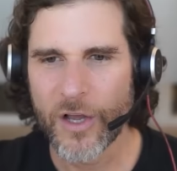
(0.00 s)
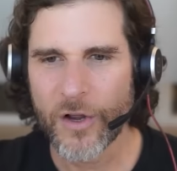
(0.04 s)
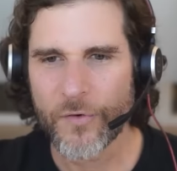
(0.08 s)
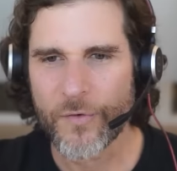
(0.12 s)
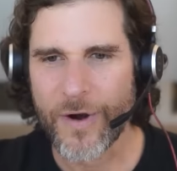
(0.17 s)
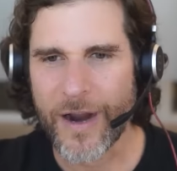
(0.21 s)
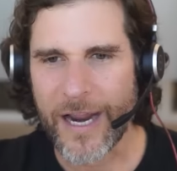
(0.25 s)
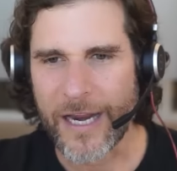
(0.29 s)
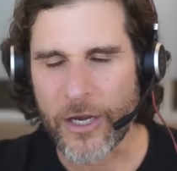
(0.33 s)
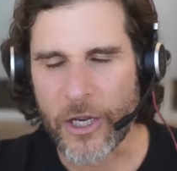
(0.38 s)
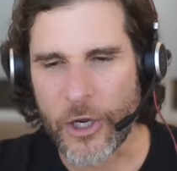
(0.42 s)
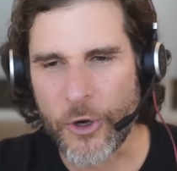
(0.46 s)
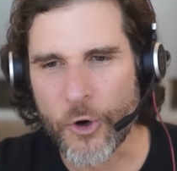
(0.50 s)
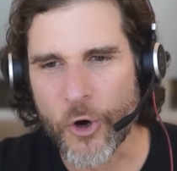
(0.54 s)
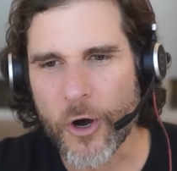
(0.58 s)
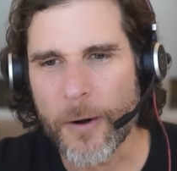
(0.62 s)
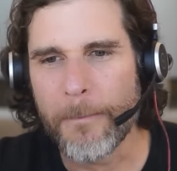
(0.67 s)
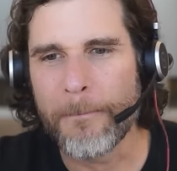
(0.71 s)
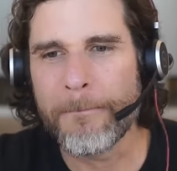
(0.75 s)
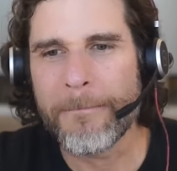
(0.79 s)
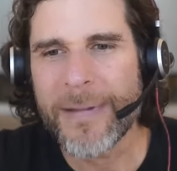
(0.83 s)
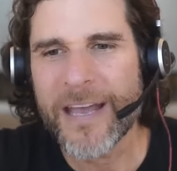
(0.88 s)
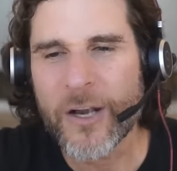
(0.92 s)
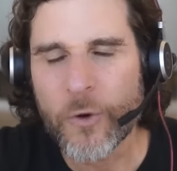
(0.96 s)
right? You're a
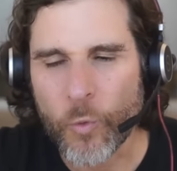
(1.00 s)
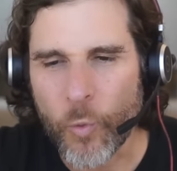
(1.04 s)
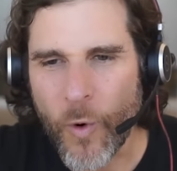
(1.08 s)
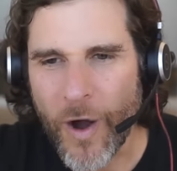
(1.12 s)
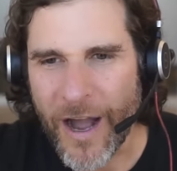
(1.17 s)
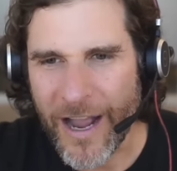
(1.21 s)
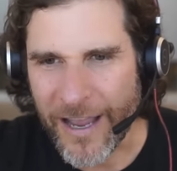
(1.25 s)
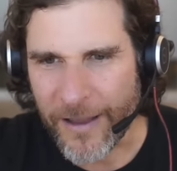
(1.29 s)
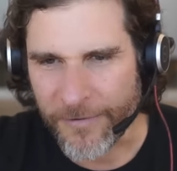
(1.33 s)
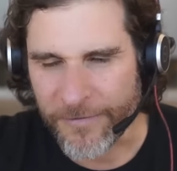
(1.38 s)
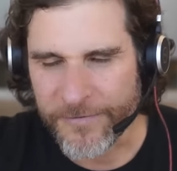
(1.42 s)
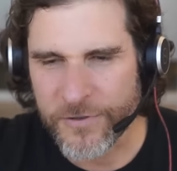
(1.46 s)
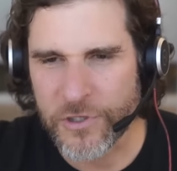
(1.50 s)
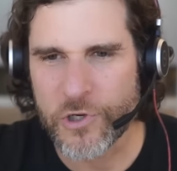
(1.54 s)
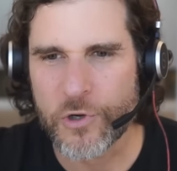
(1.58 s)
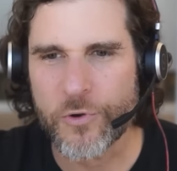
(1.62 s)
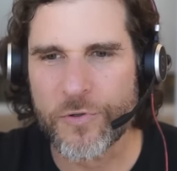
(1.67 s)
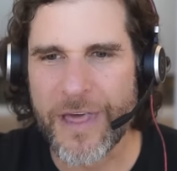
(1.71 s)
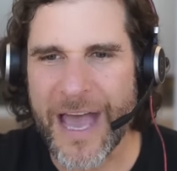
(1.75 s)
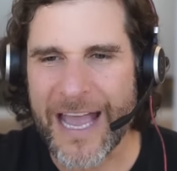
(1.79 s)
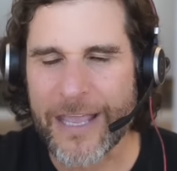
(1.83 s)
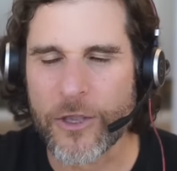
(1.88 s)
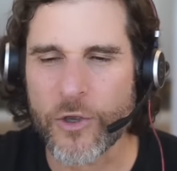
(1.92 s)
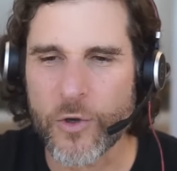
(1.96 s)
midwife to
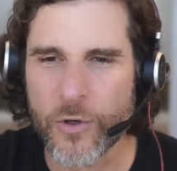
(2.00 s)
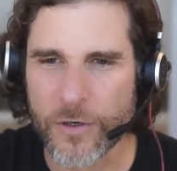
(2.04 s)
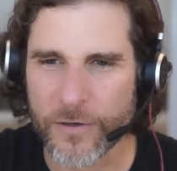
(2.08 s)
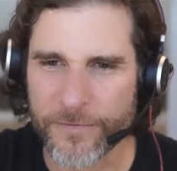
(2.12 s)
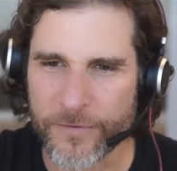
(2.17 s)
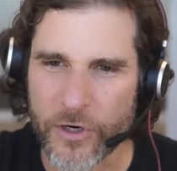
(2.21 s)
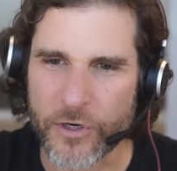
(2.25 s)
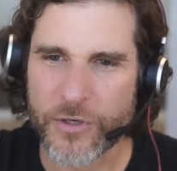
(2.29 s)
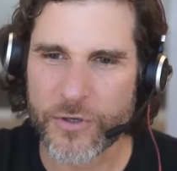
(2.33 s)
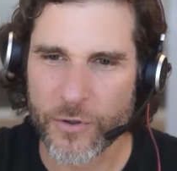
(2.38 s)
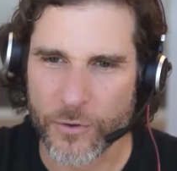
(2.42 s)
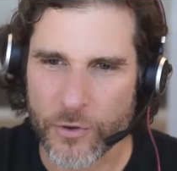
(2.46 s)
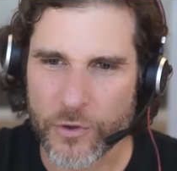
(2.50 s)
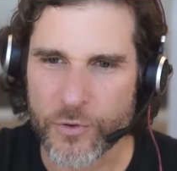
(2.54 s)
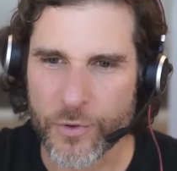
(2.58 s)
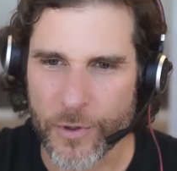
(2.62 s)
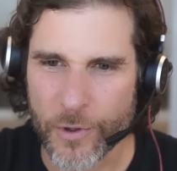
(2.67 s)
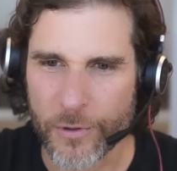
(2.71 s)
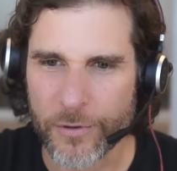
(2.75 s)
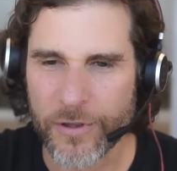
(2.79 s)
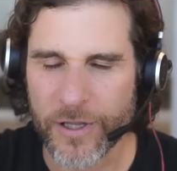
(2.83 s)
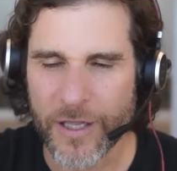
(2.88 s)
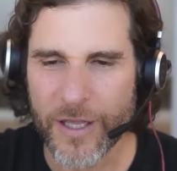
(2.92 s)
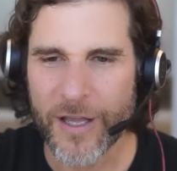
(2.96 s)
that universal
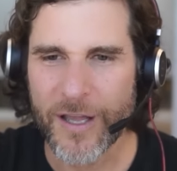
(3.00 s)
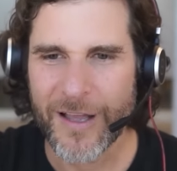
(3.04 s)
truth.